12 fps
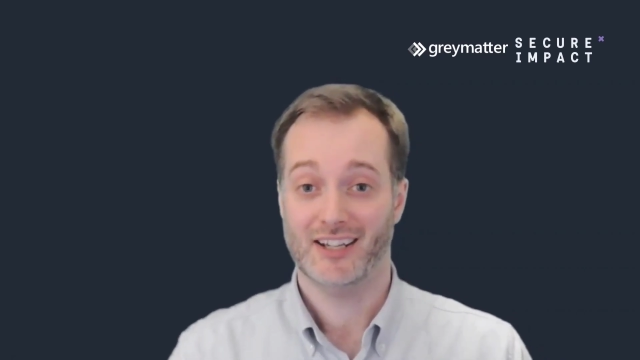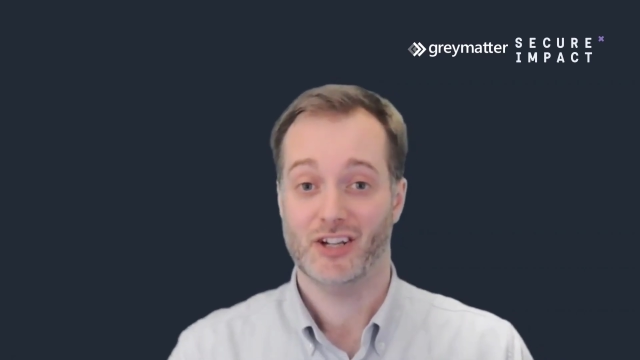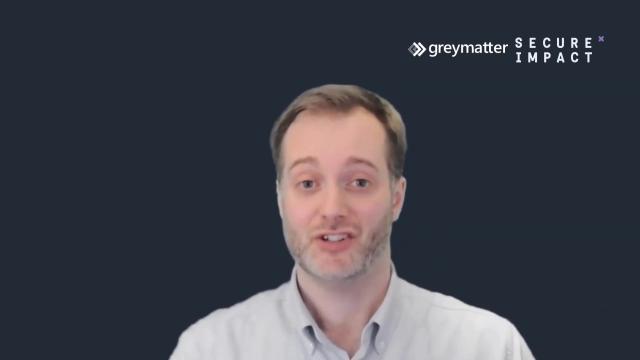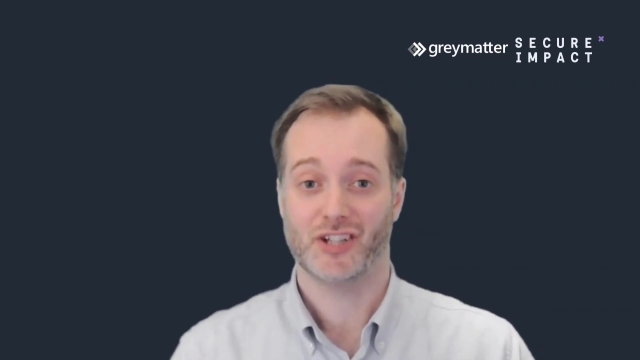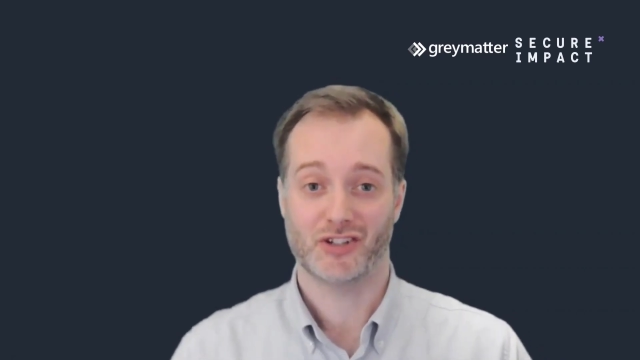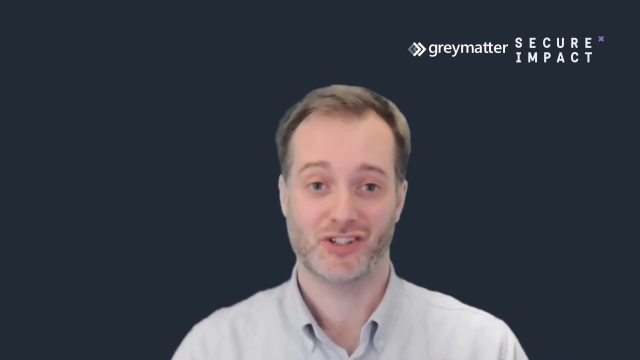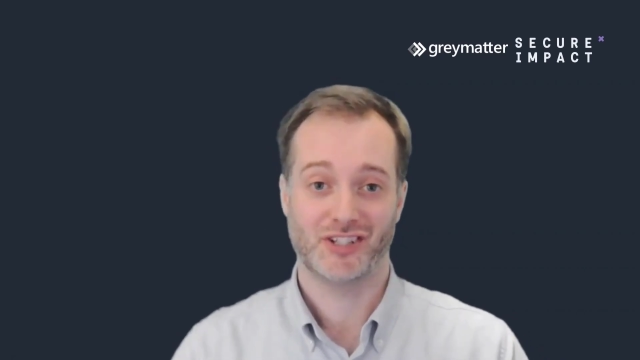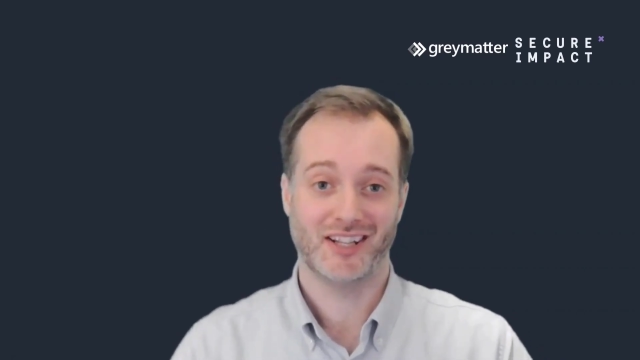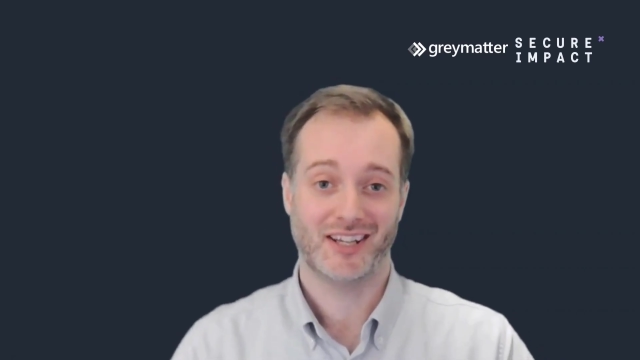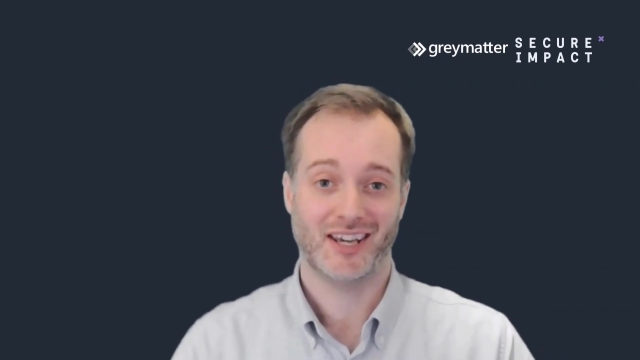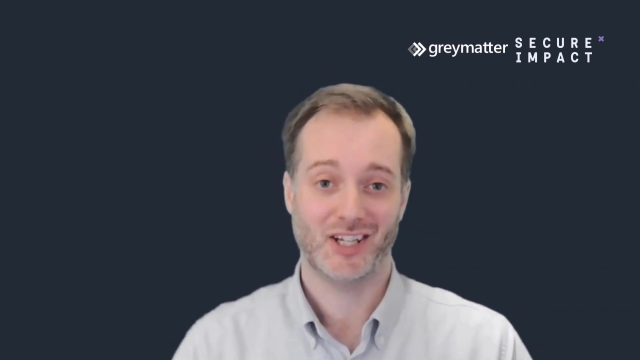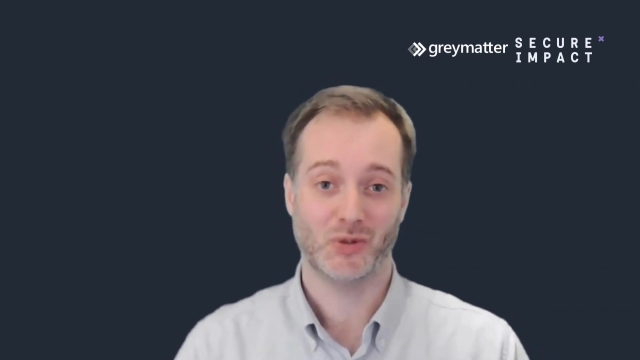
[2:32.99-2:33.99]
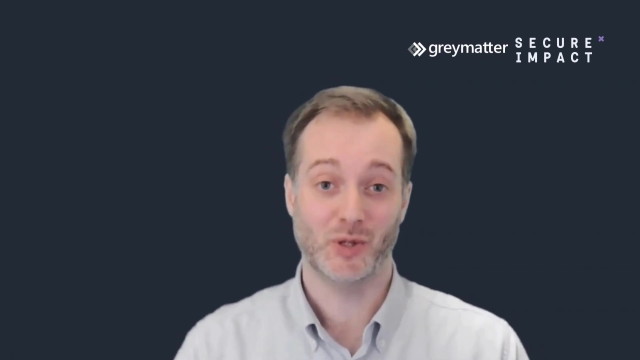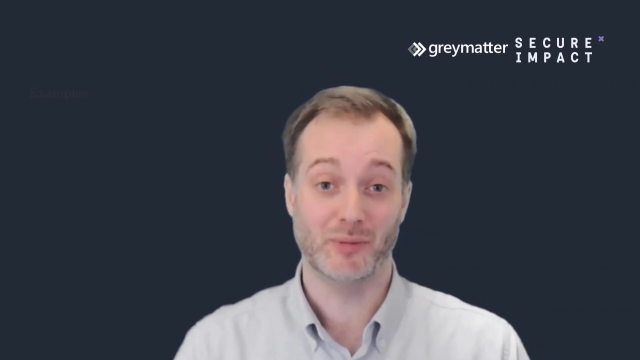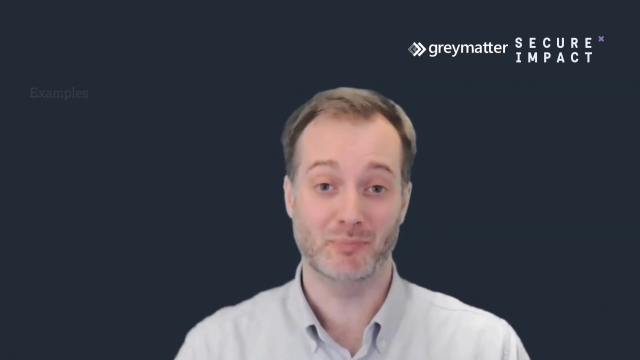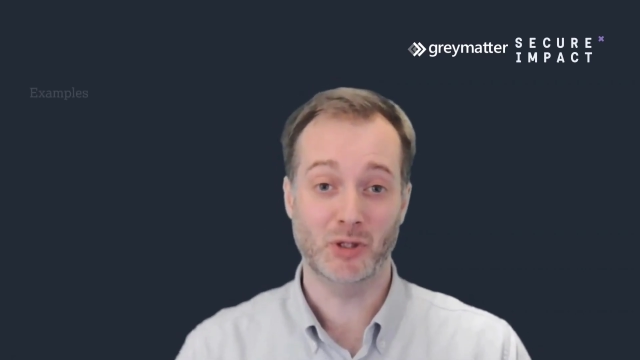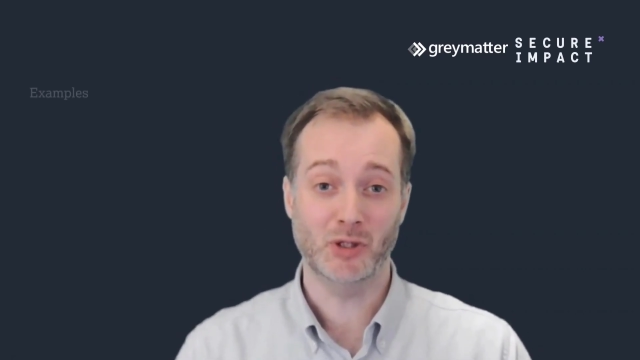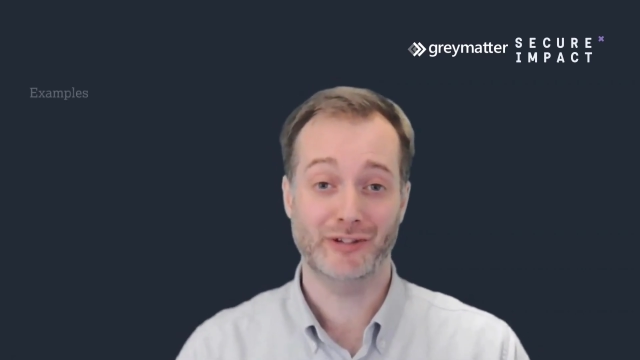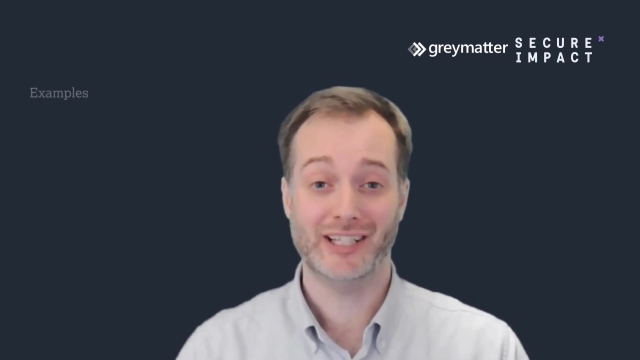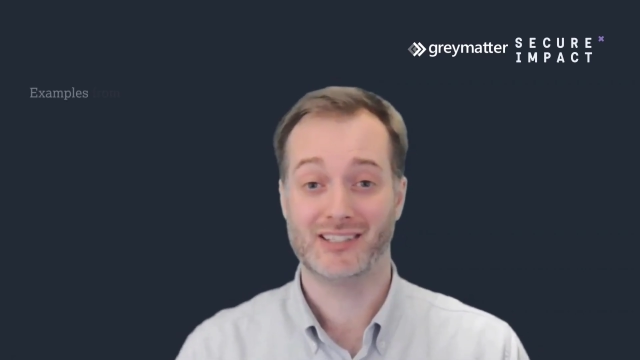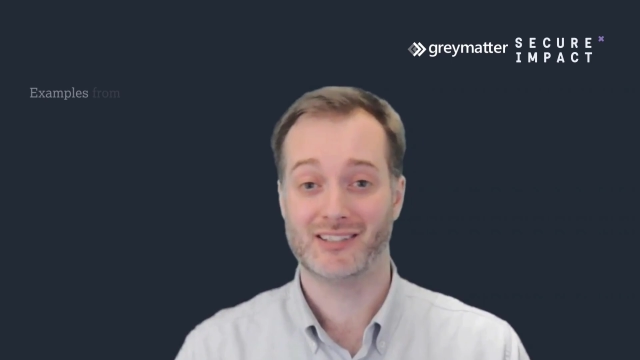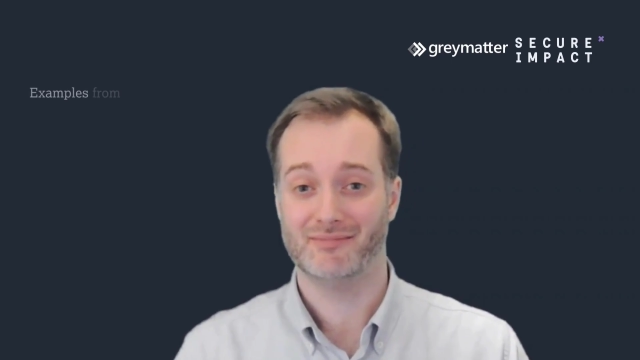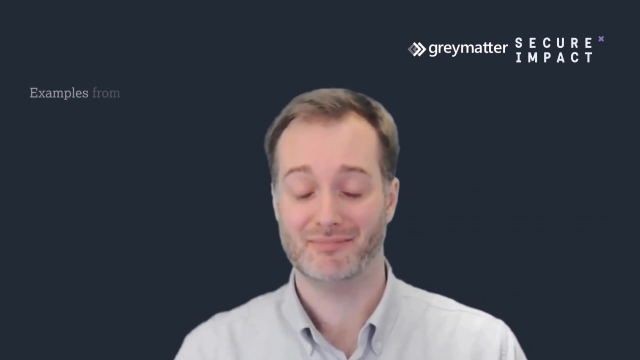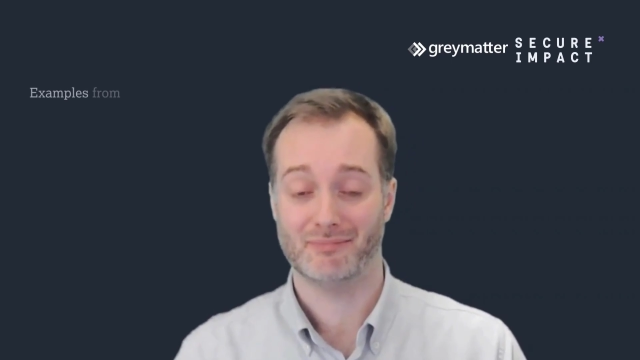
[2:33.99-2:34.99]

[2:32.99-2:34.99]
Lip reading: such as in the case with MoveIt,